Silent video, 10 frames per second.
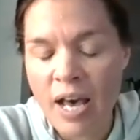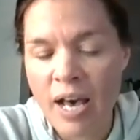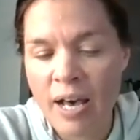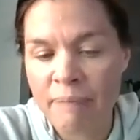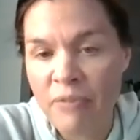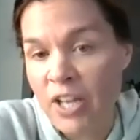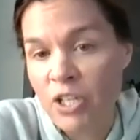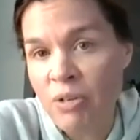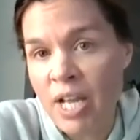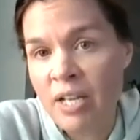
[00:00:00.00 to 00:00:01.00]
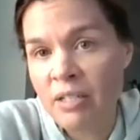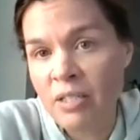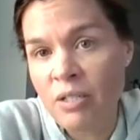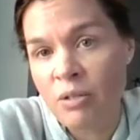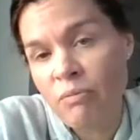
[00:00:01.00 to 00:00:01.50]
that you can,
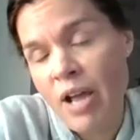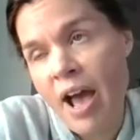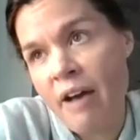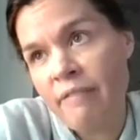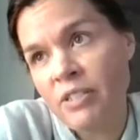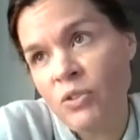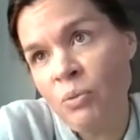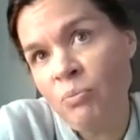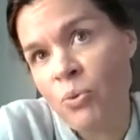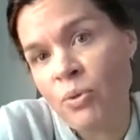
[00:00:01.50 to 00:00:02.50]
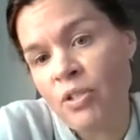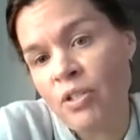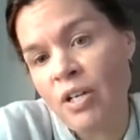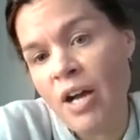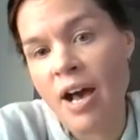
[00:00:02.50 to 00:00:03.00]
have a Zoom
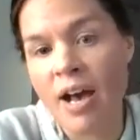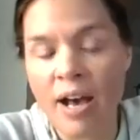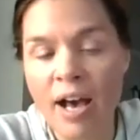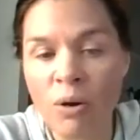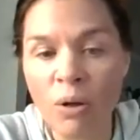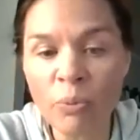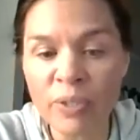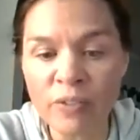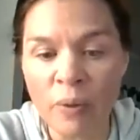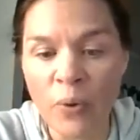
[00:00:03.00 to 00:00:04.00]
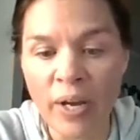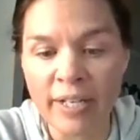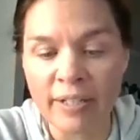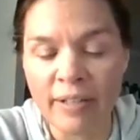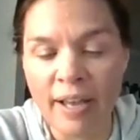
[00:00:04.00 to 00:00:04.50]
or a call with
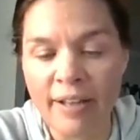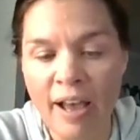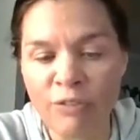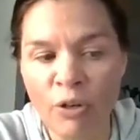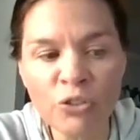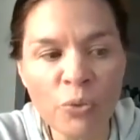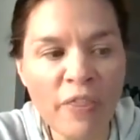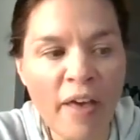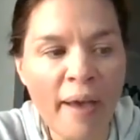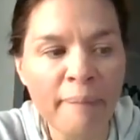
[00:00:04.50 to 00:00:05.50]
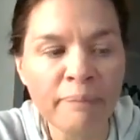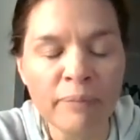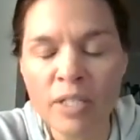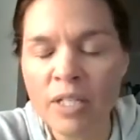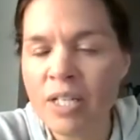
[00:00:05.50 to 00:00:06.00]
someone and have lunch with them.
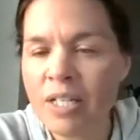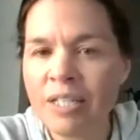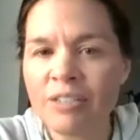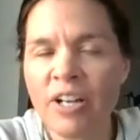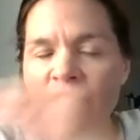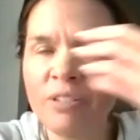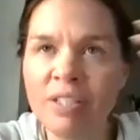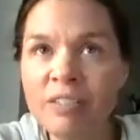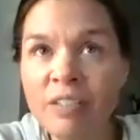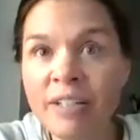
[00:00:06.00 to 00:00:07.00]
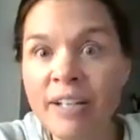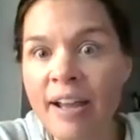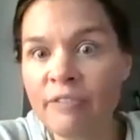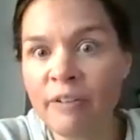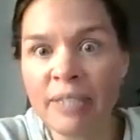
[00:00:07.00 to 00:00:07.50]
Try to
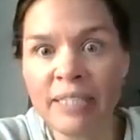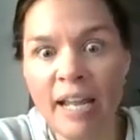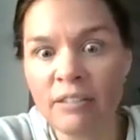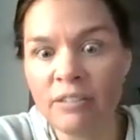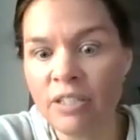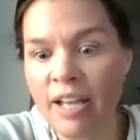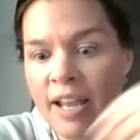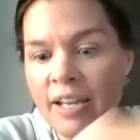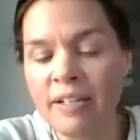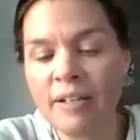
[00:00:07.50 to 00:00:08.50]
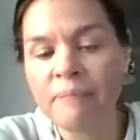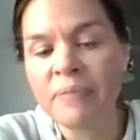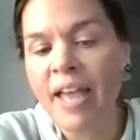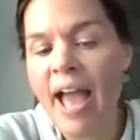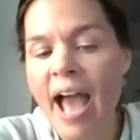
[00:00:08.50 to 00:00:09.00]
disconnect from the day to day.
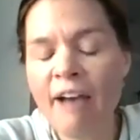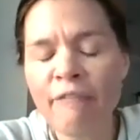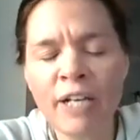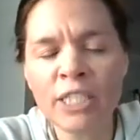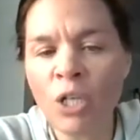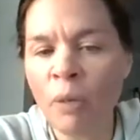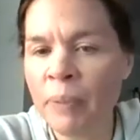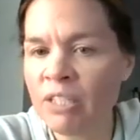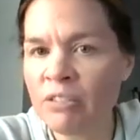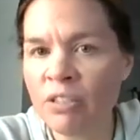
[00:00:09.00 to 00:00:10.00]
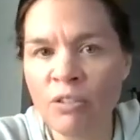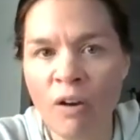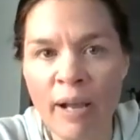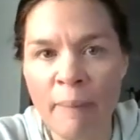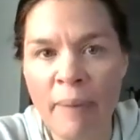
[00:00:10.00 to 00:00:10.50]
Have fun topics to
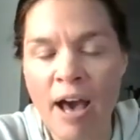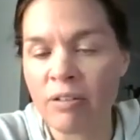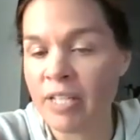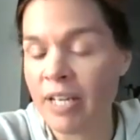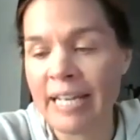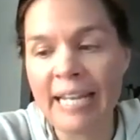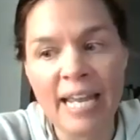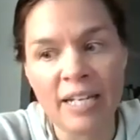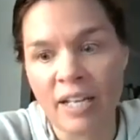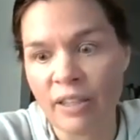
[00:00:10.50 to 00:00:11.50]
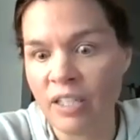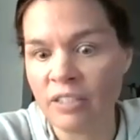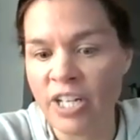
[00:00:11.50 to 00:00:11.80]
talk about. Again, I think